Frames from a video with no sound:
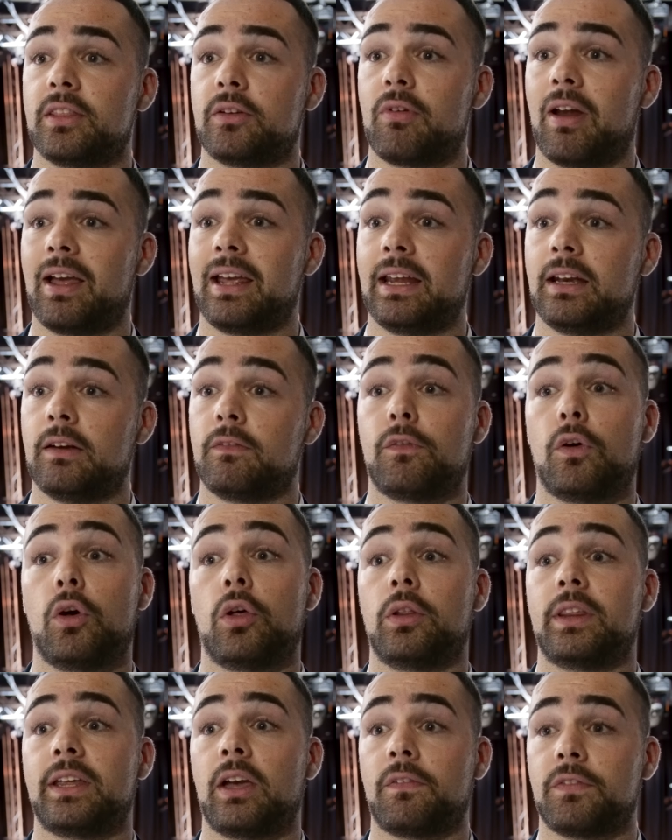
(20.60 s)
the Rain
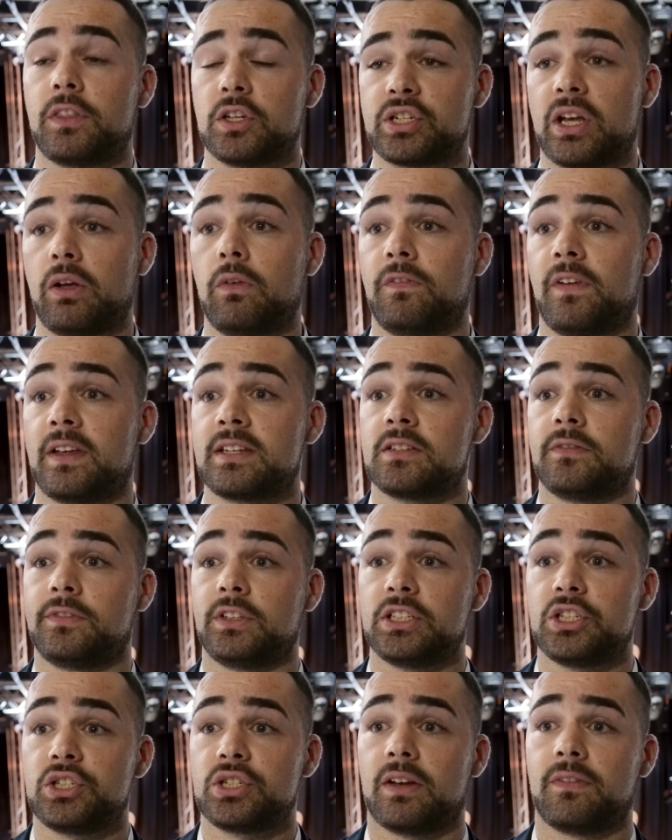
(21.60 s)
for the Off the Shelf
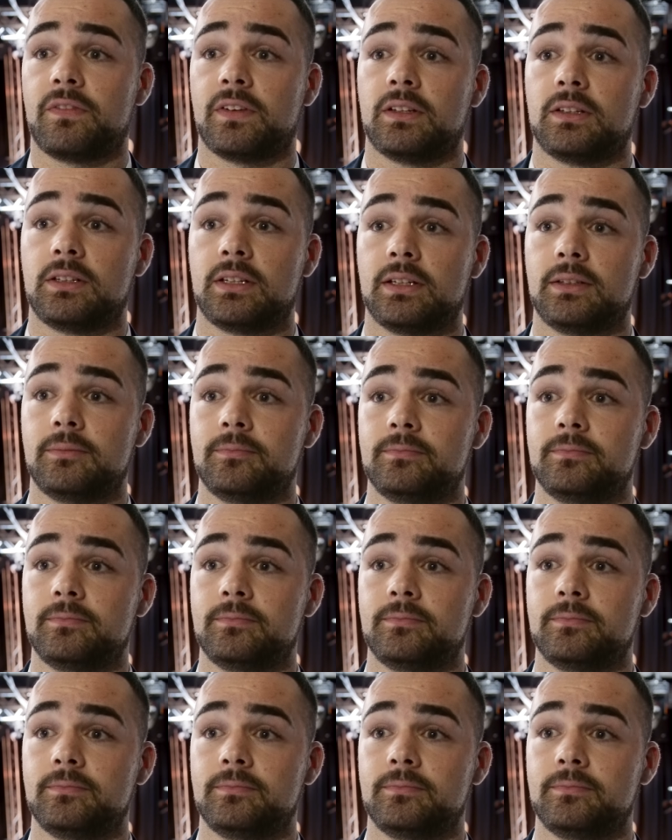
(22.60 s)
Festival in Sheffield.